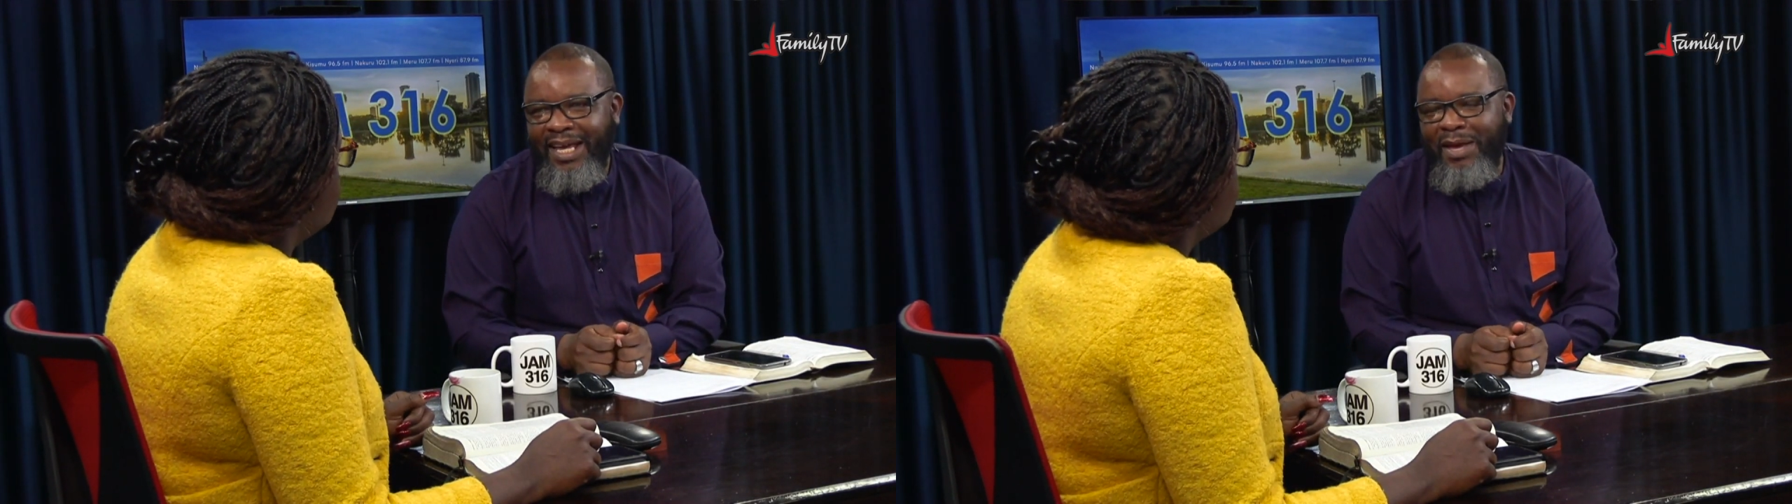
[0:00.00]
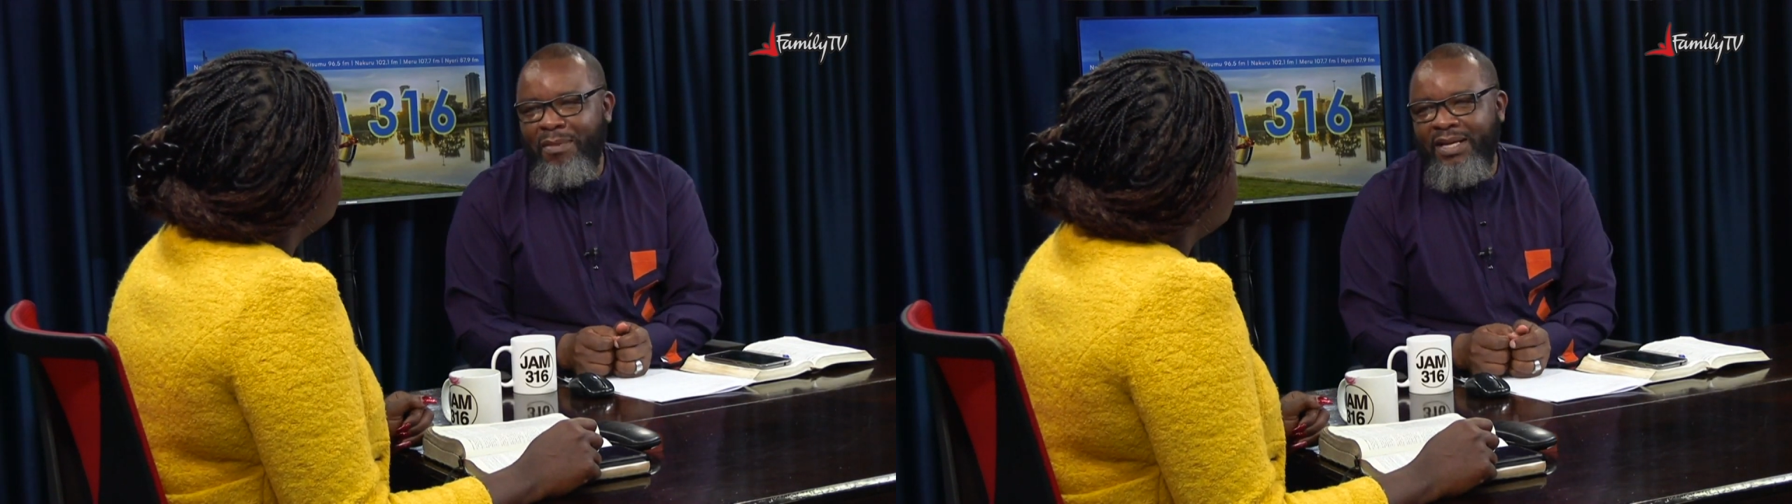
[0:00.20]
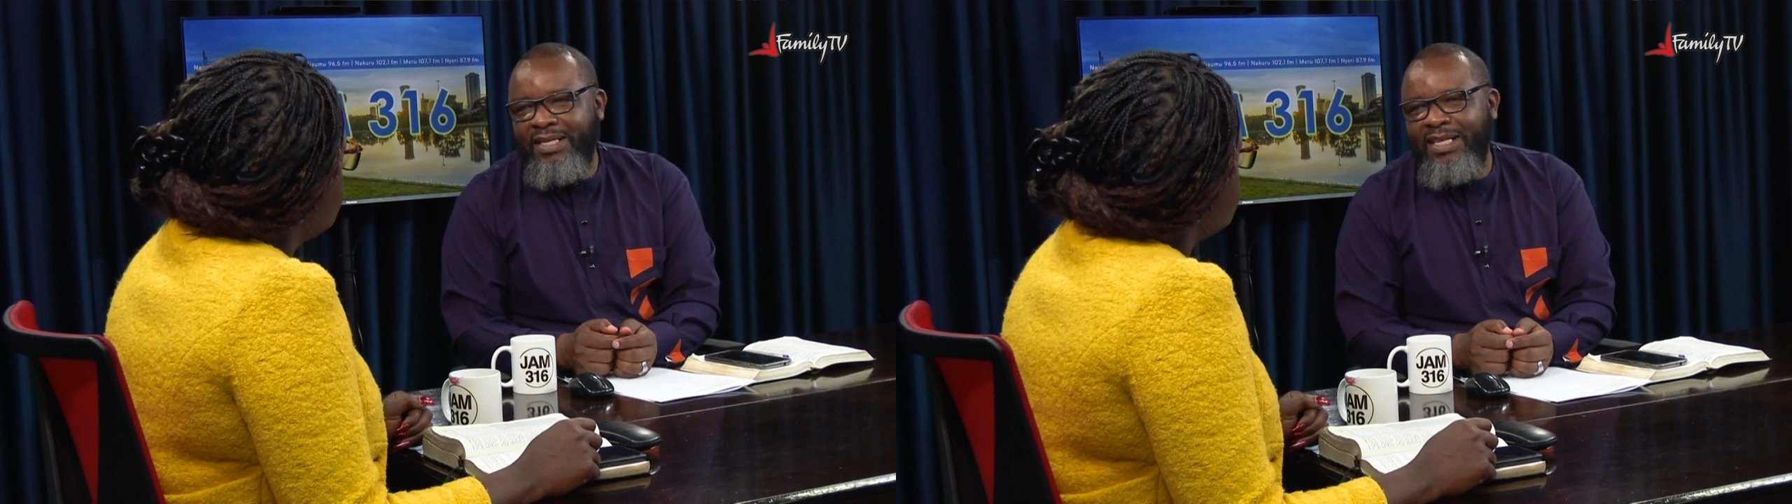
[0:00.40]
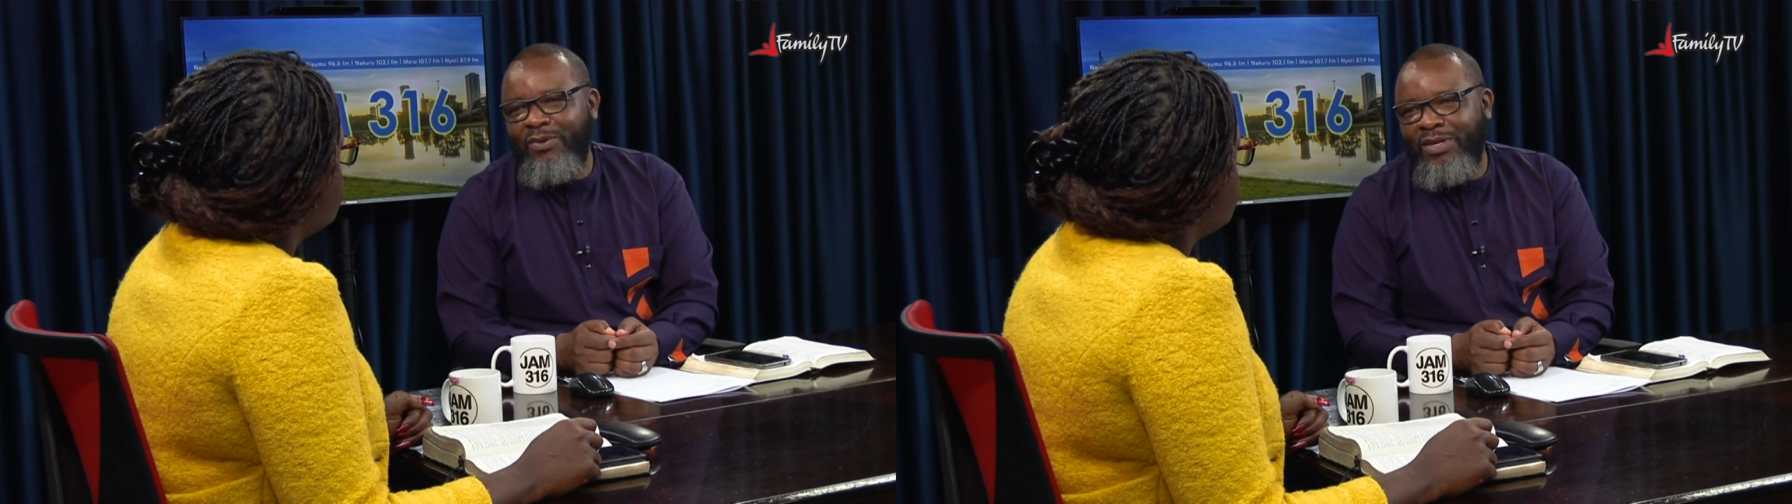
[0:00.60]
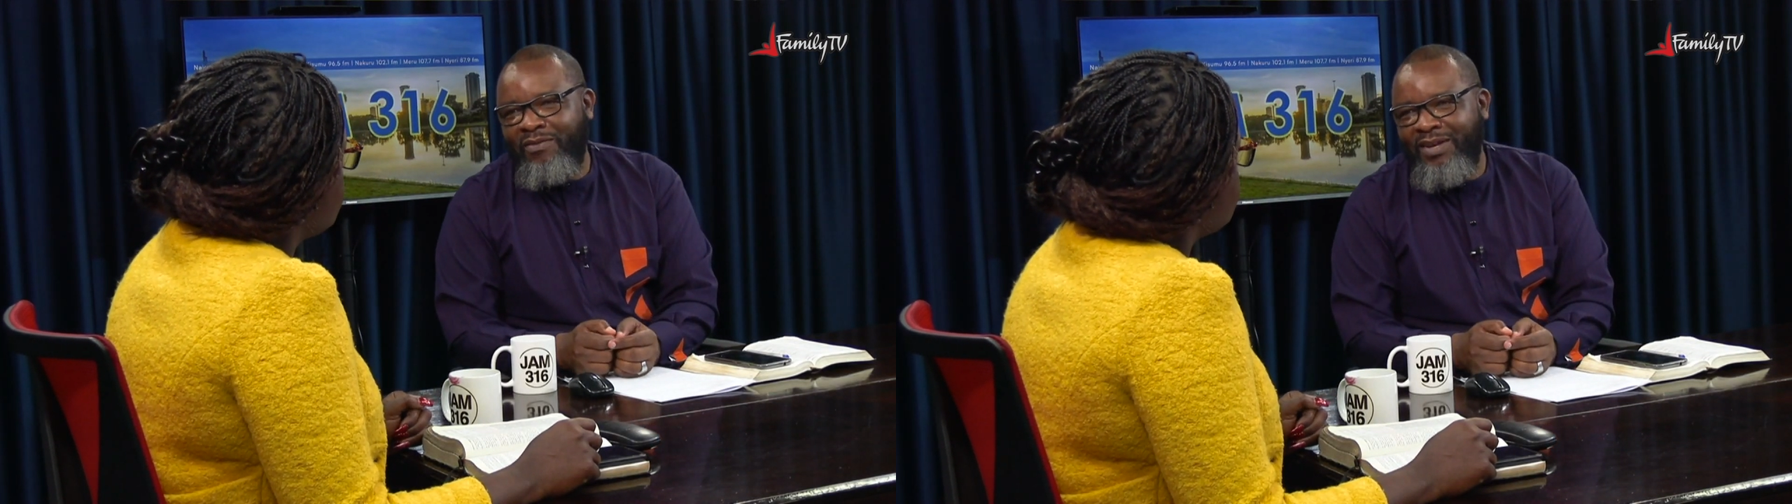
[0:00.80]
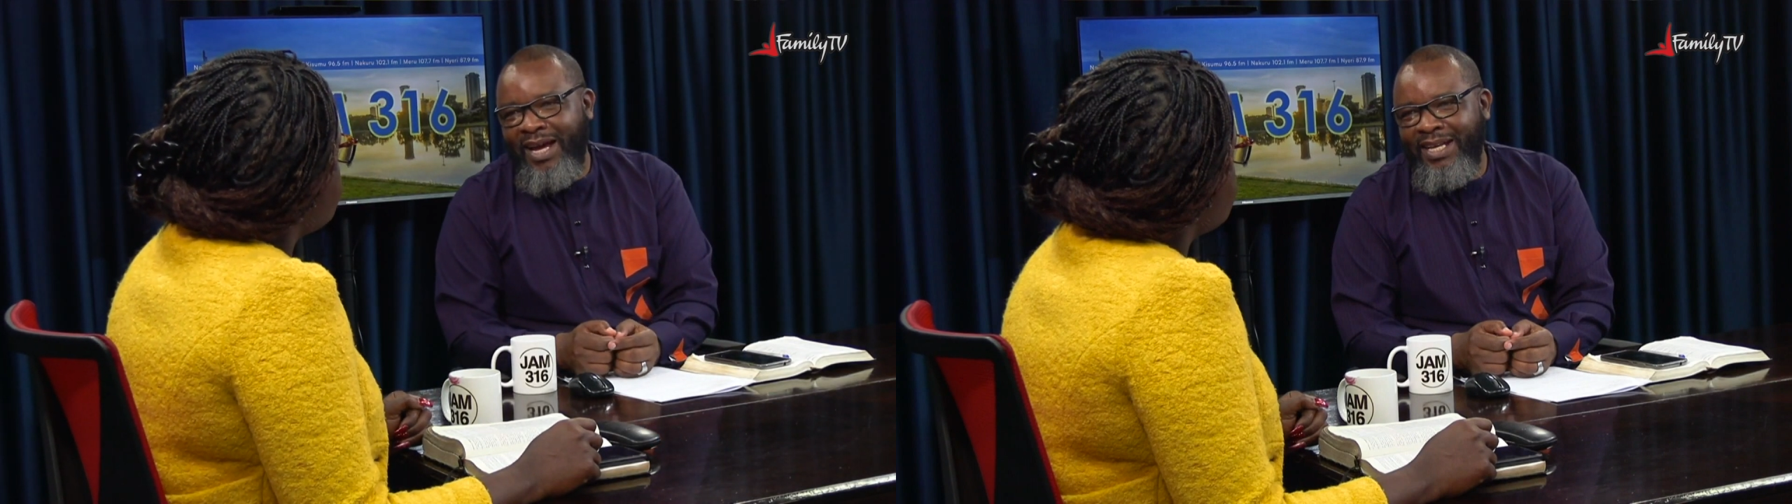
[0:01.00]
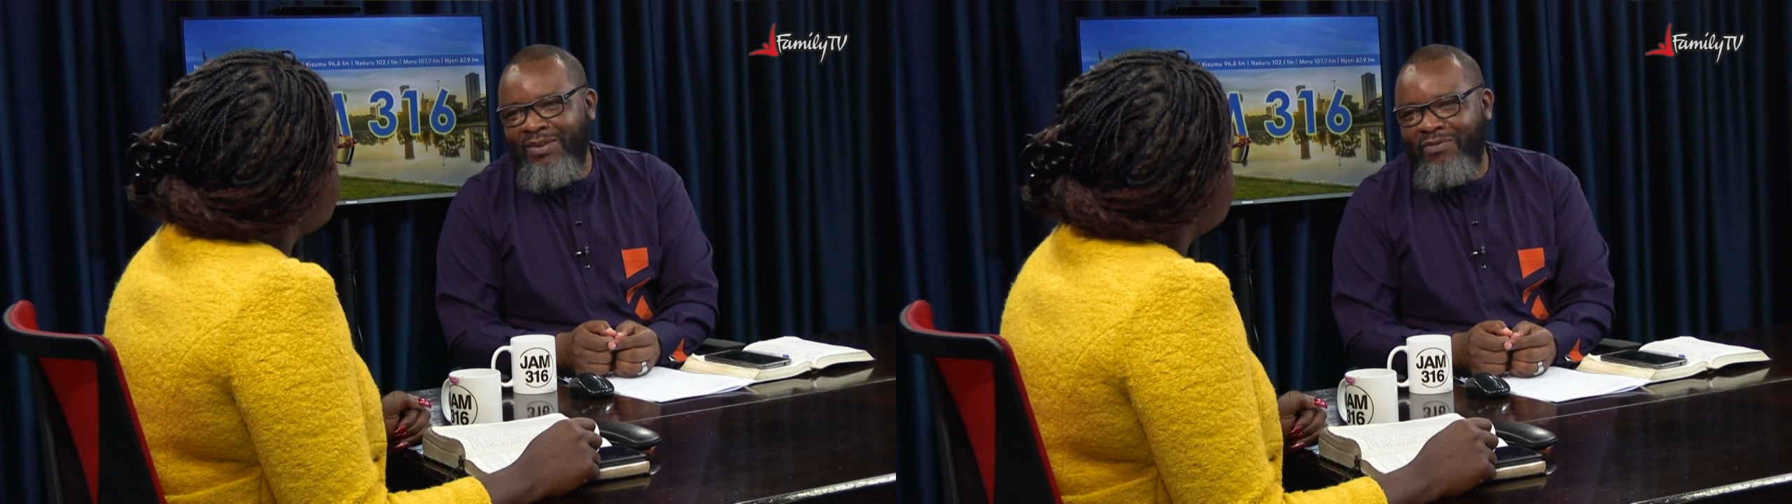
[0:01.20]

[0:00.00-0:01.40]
imagine he would have died in